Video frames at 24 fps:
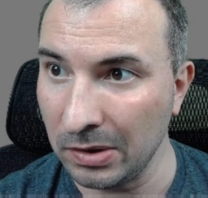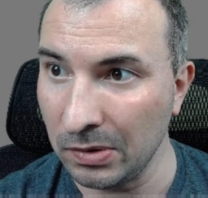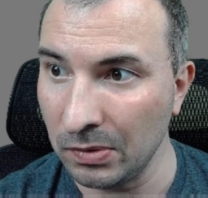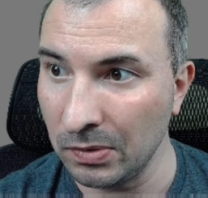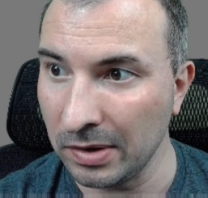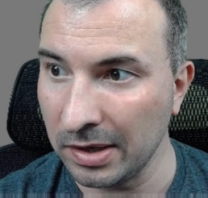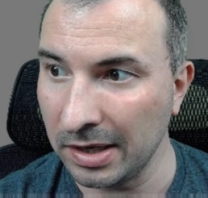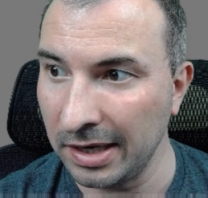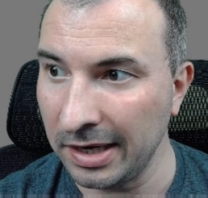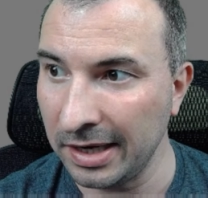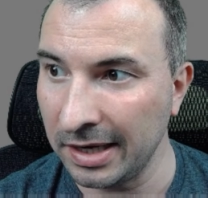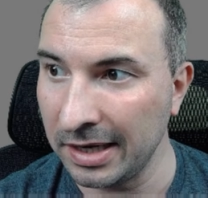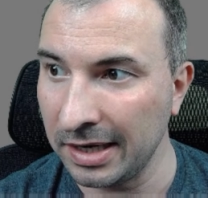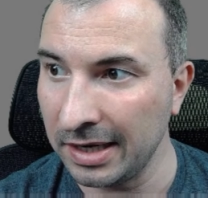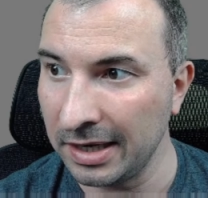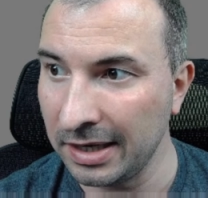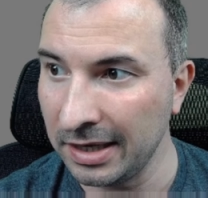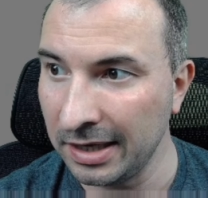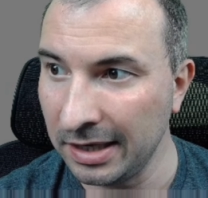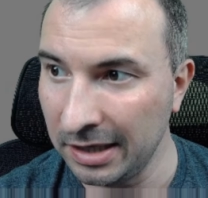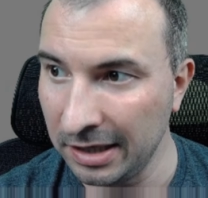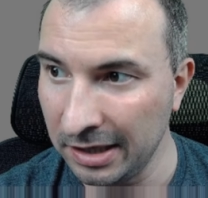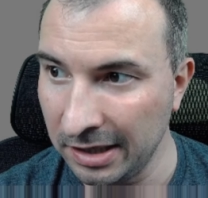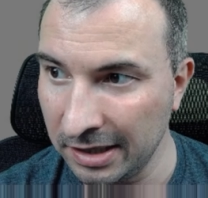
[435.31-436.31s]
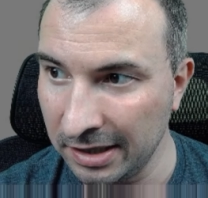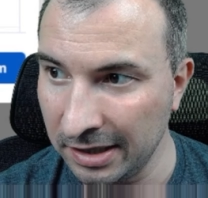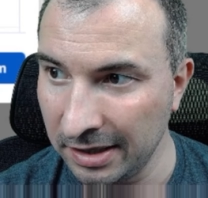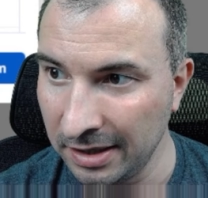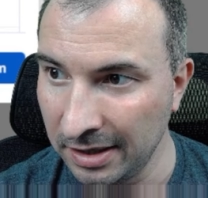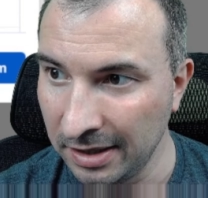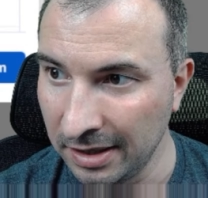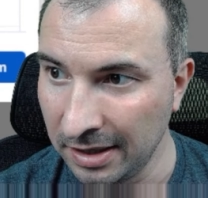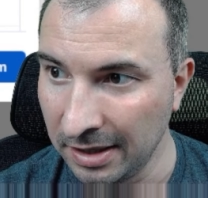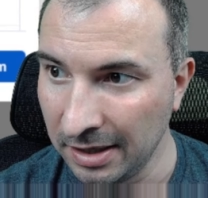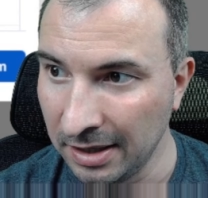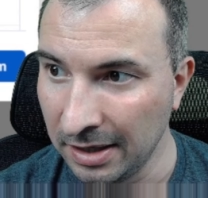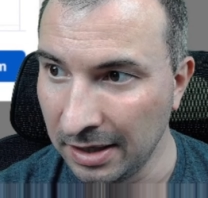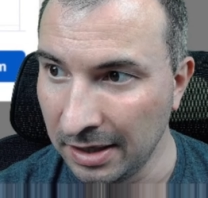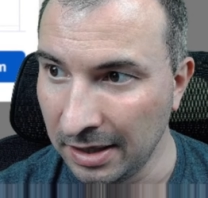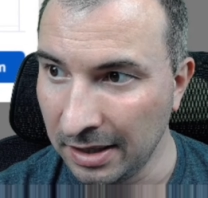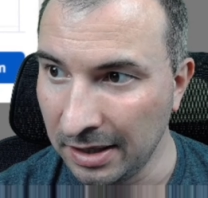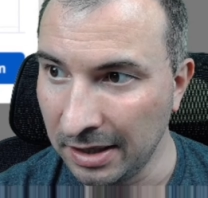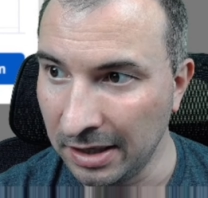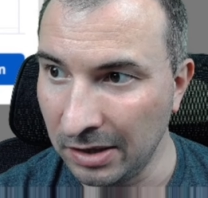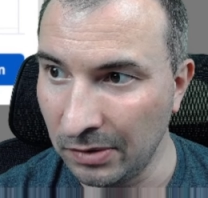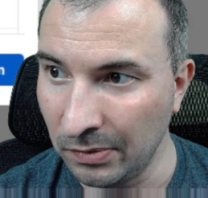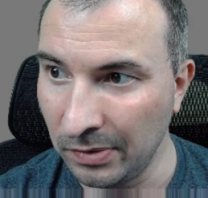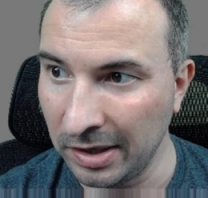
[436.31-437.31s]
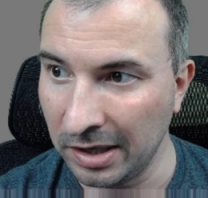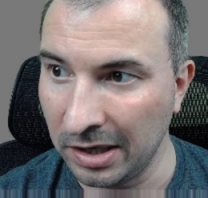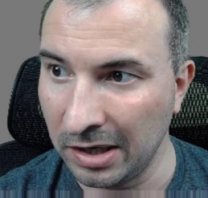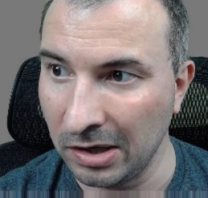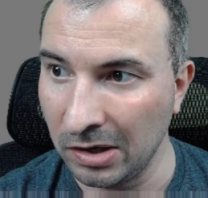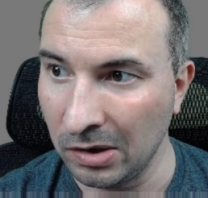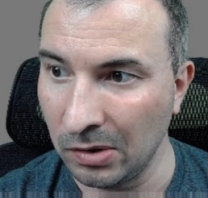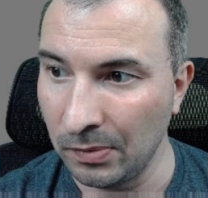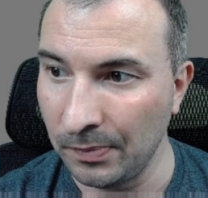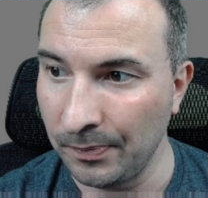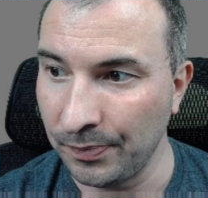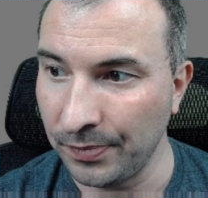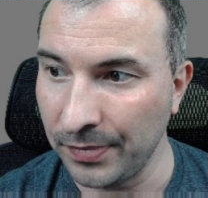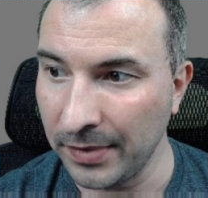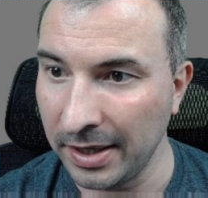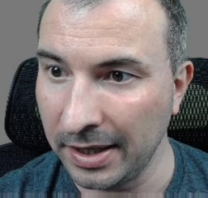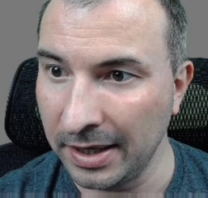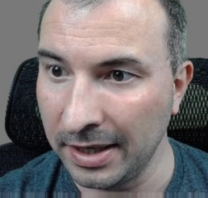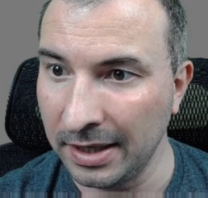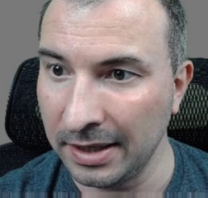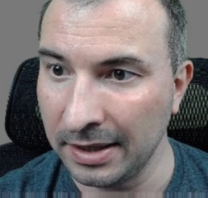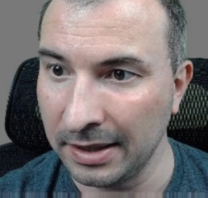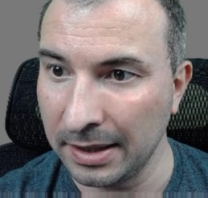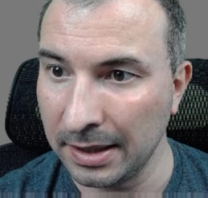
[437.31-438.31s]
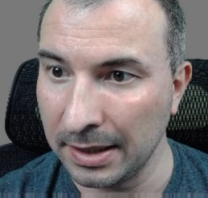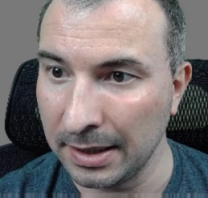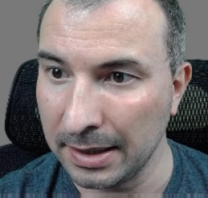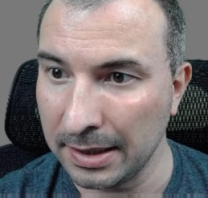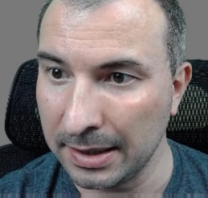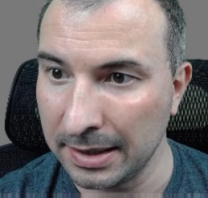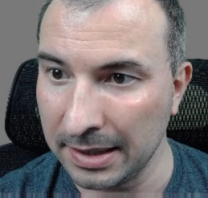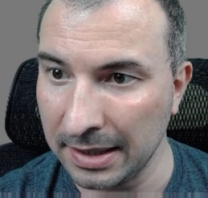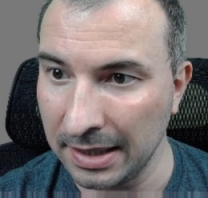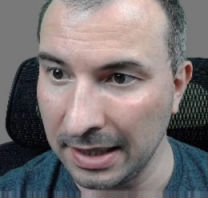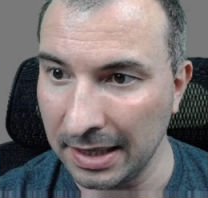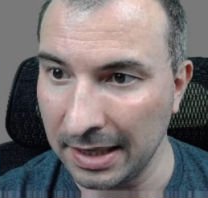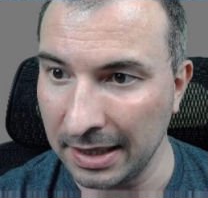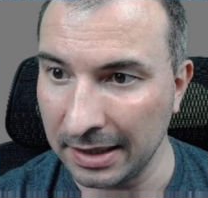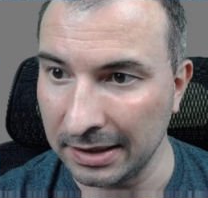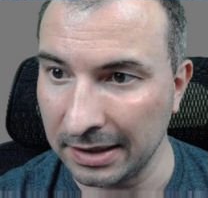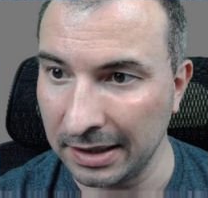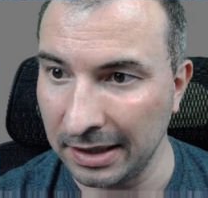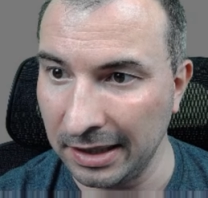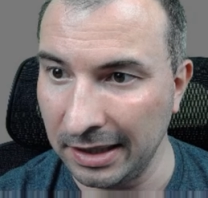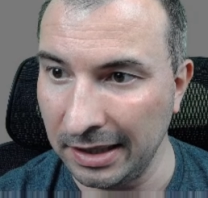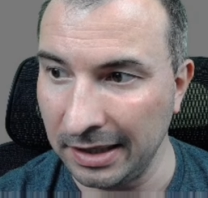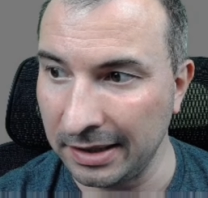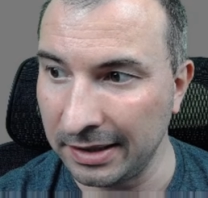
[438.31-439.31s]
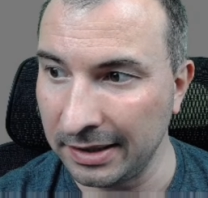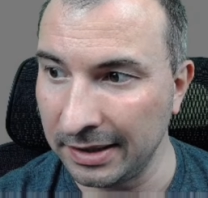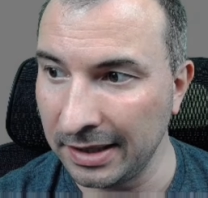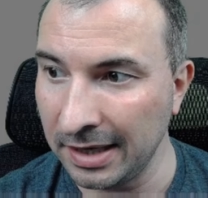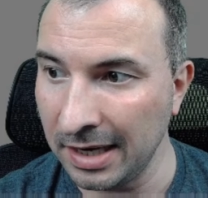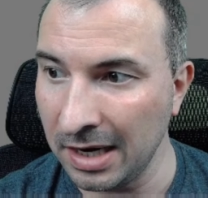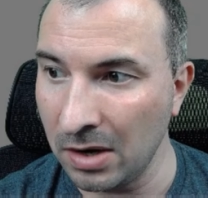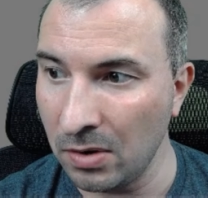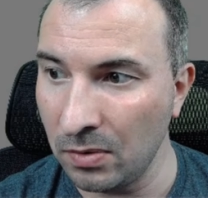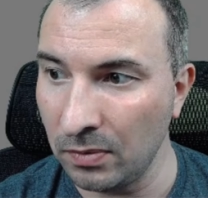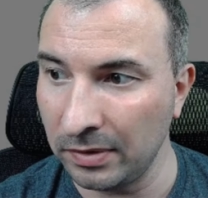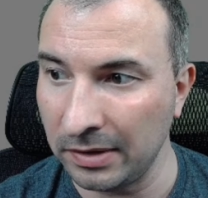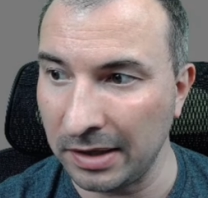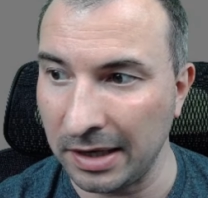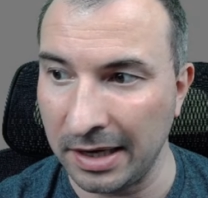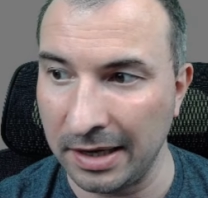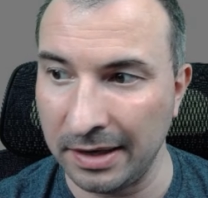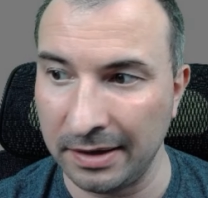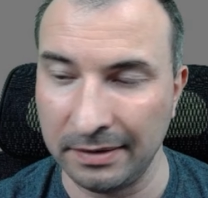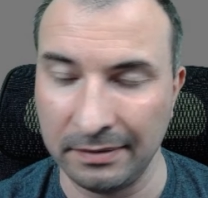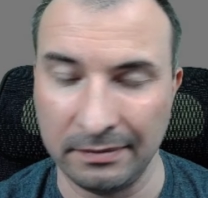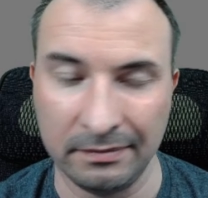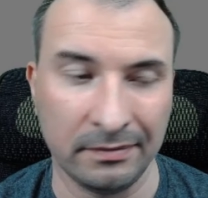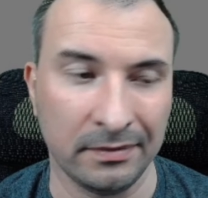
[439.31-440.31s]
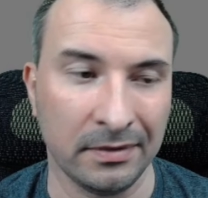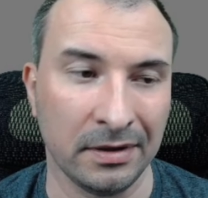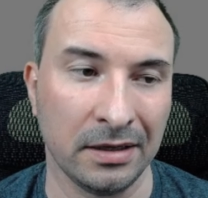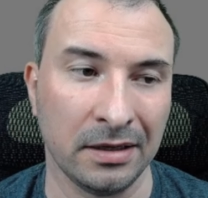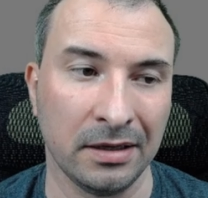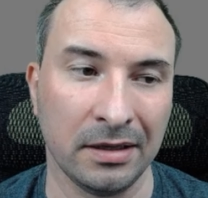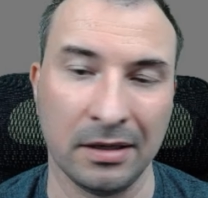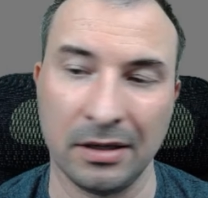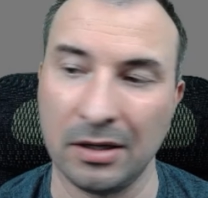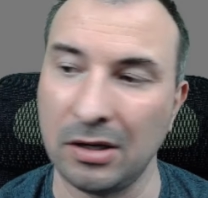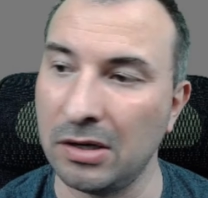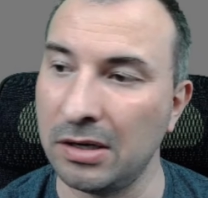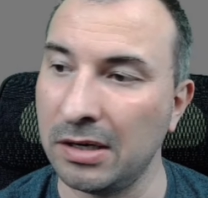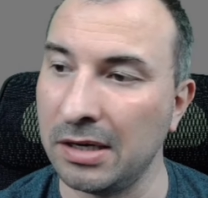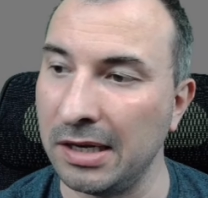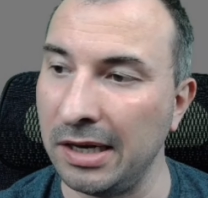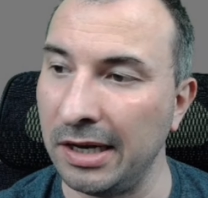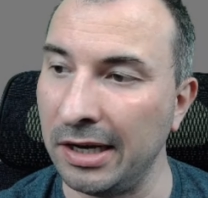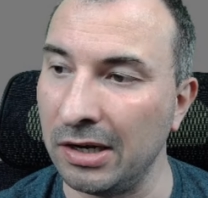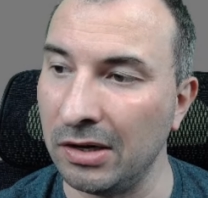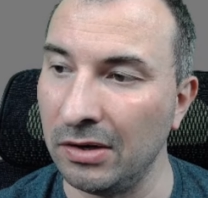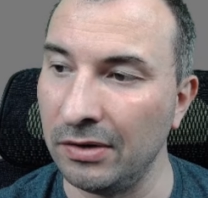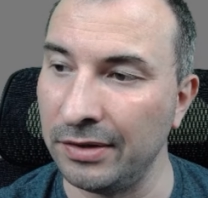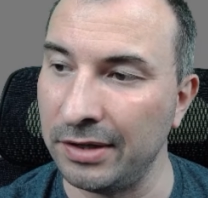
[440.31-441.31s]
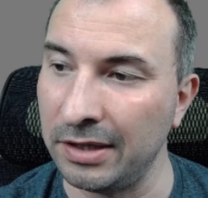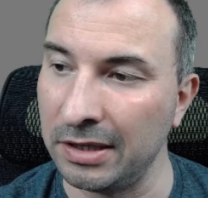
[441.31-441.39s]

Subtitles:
so click here, here we go, and select it. Now then click on